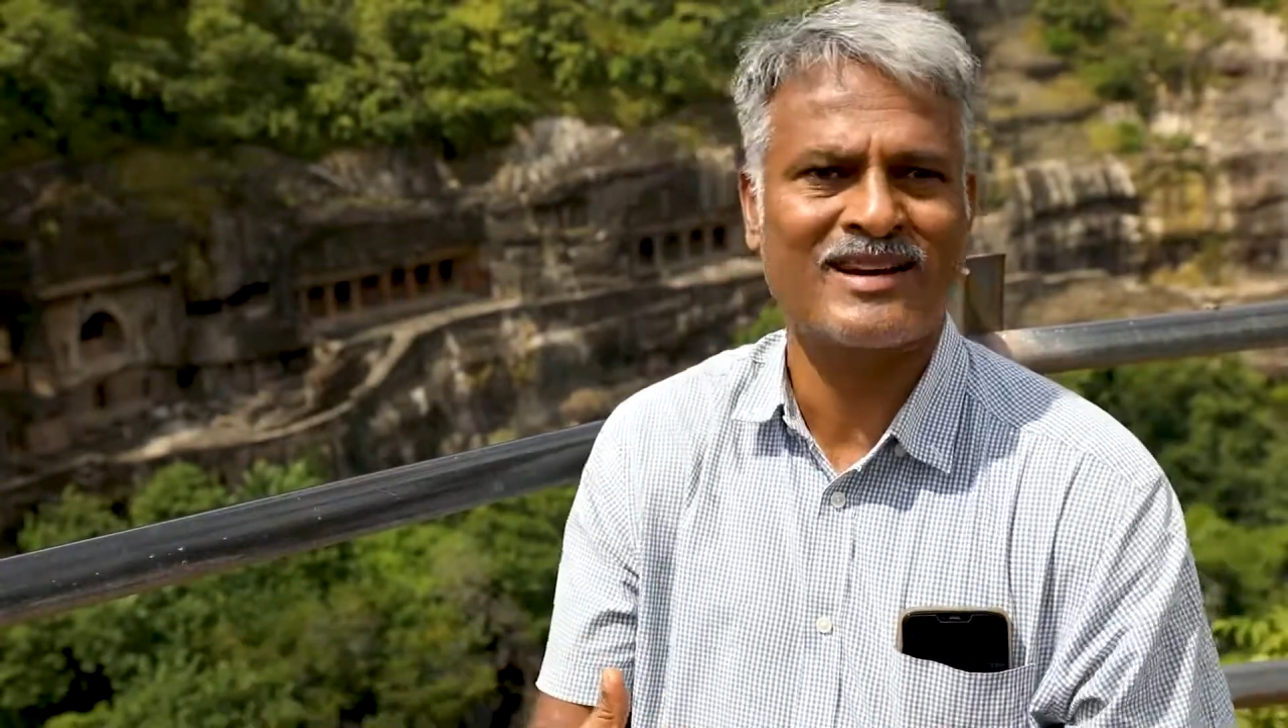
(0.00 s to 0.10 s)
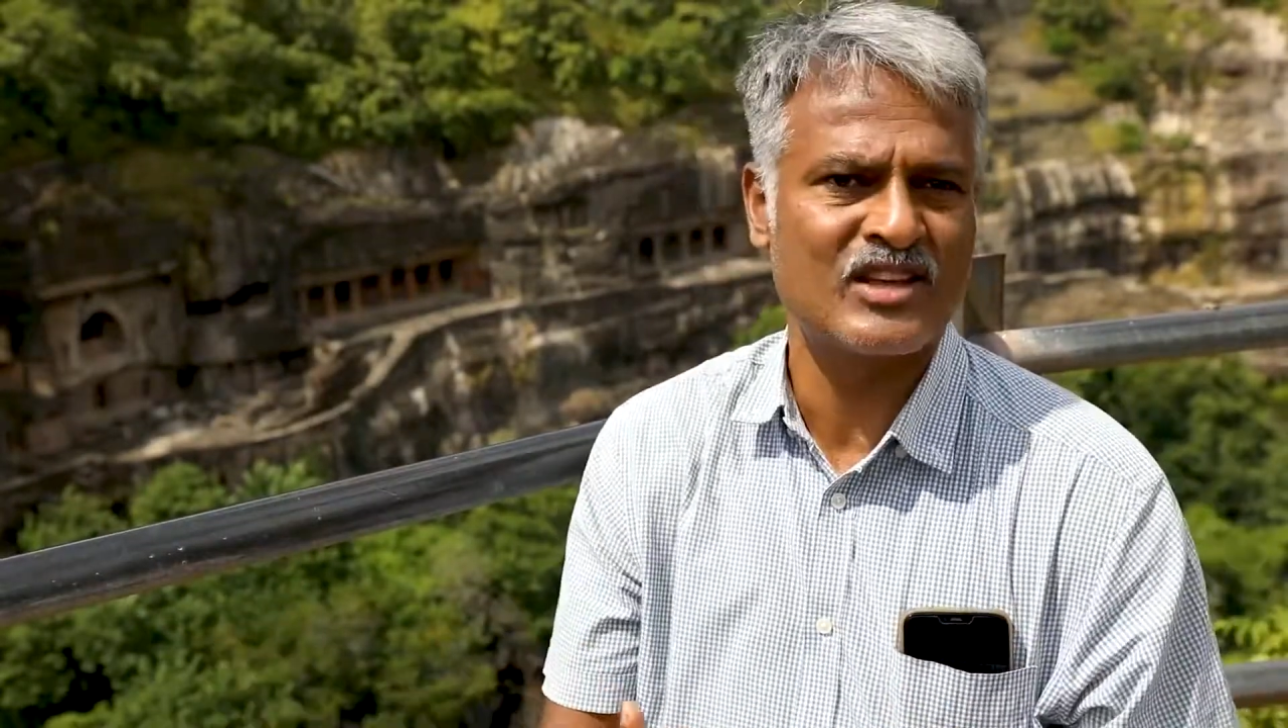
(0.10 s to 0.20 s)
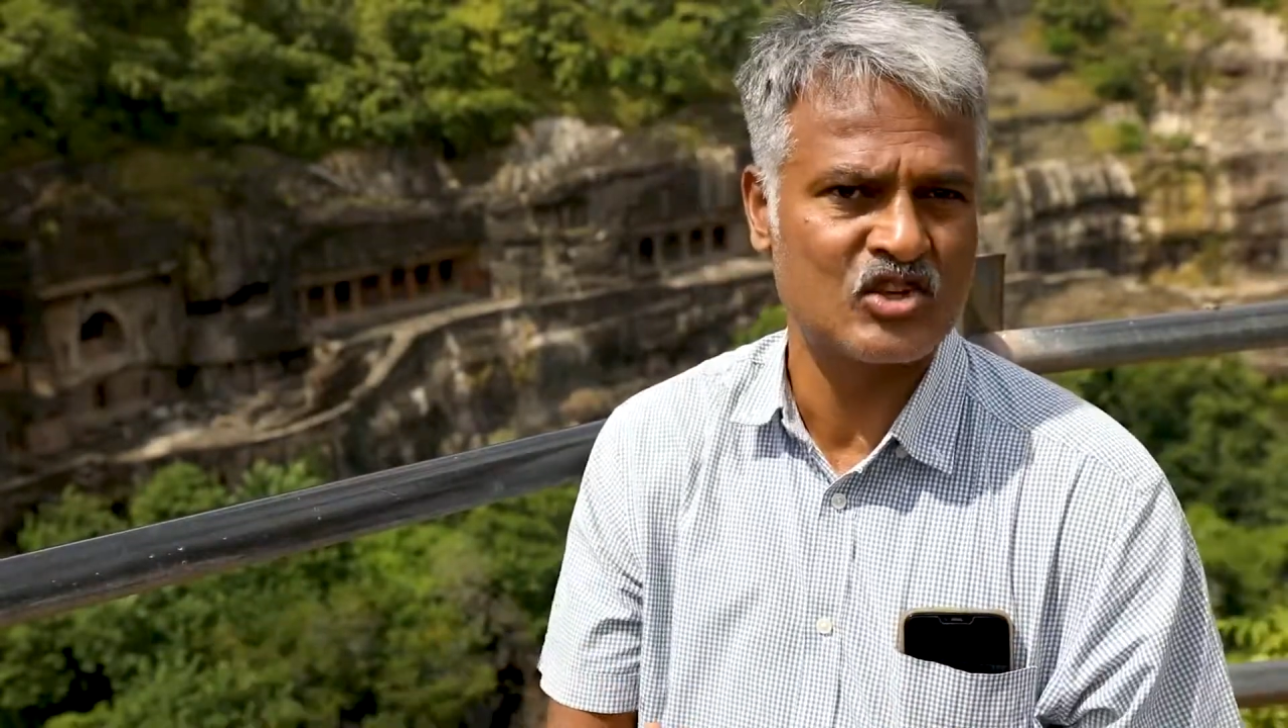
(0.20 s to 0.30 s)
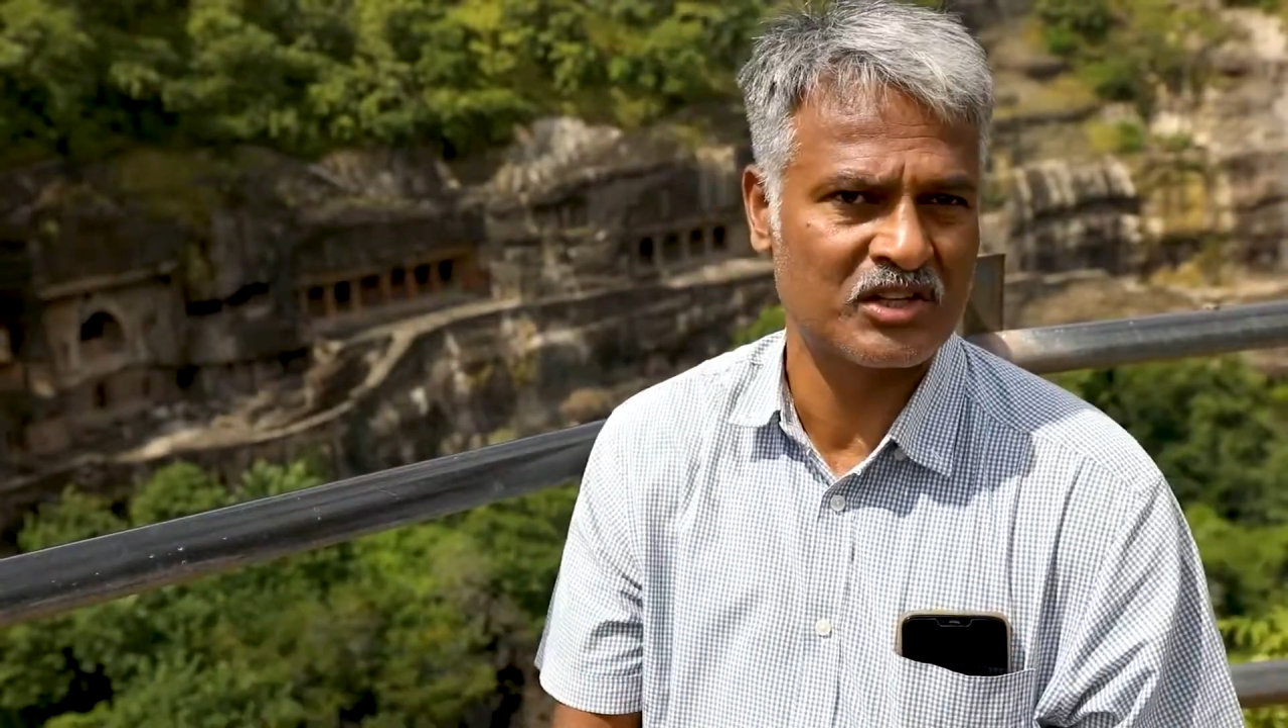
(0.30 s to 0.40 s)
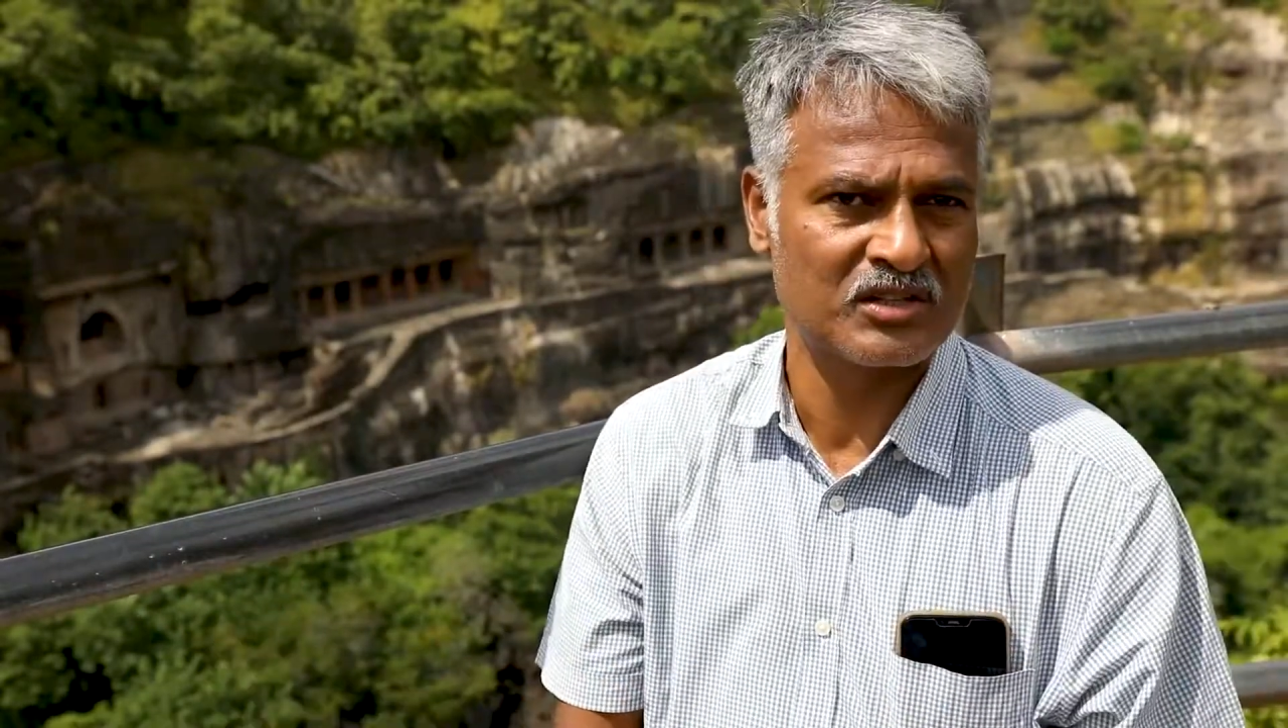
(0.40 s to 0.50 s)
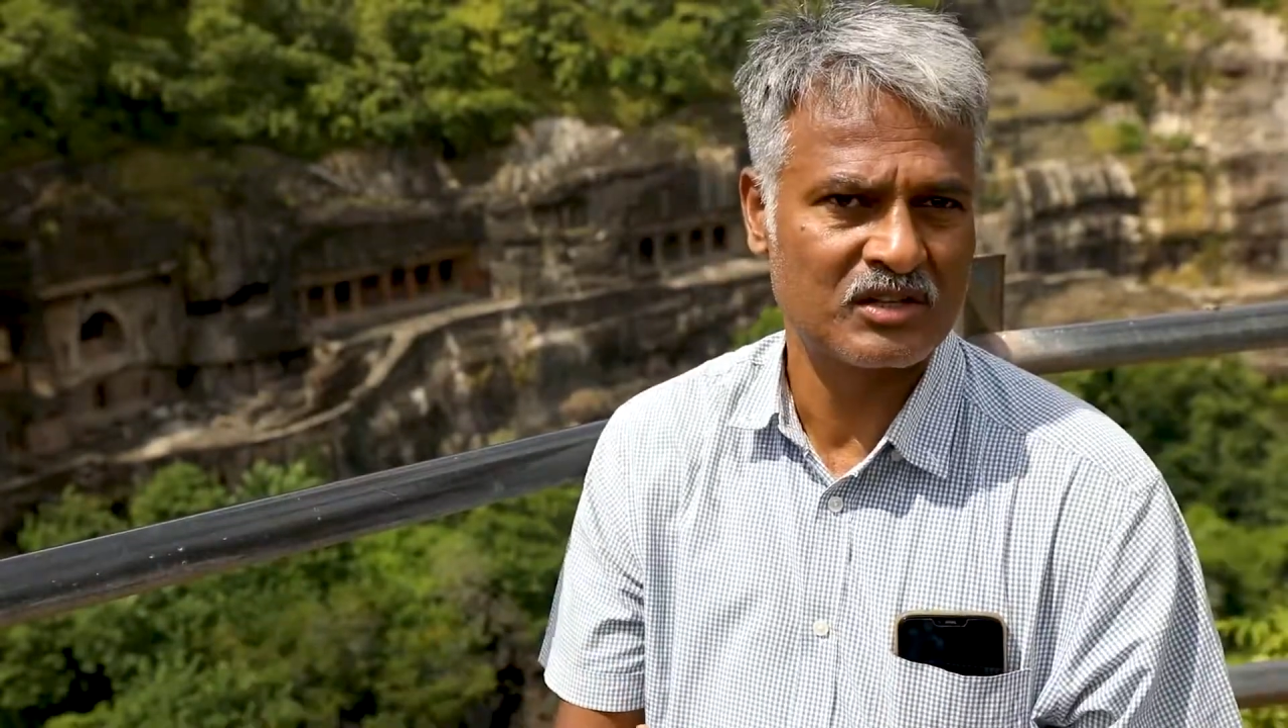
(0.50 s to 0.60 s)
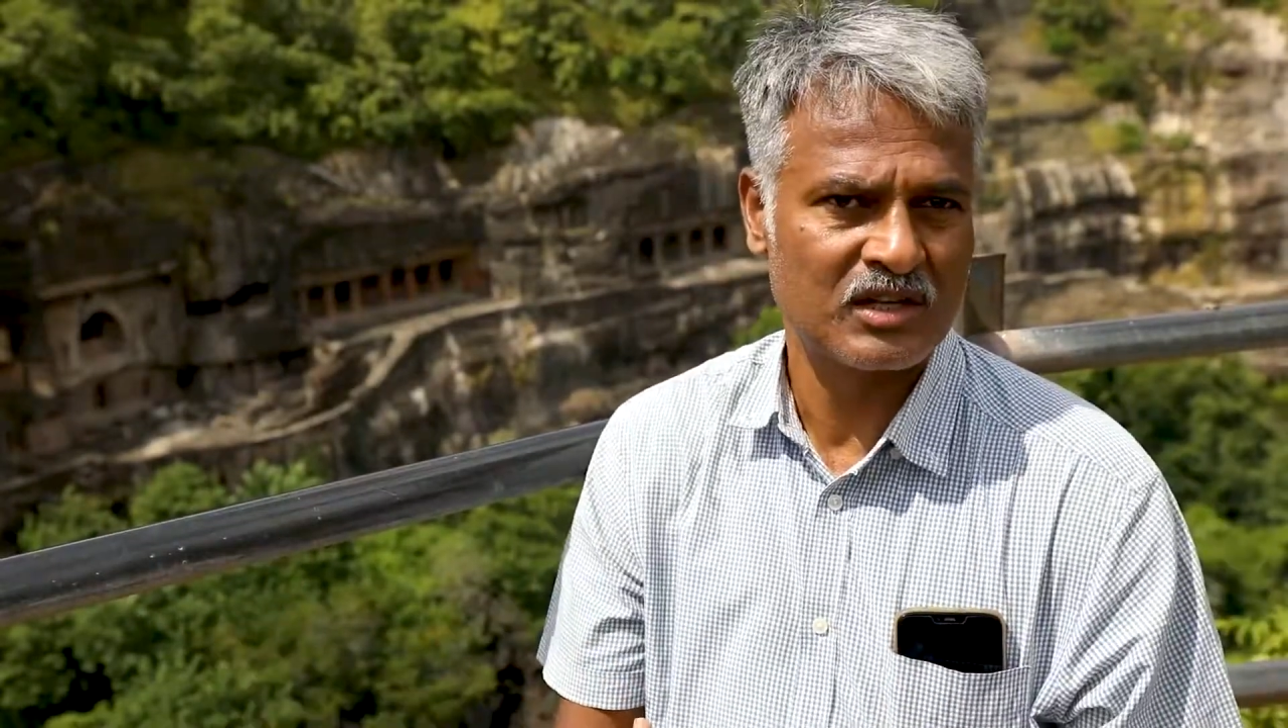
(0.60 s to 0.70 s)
region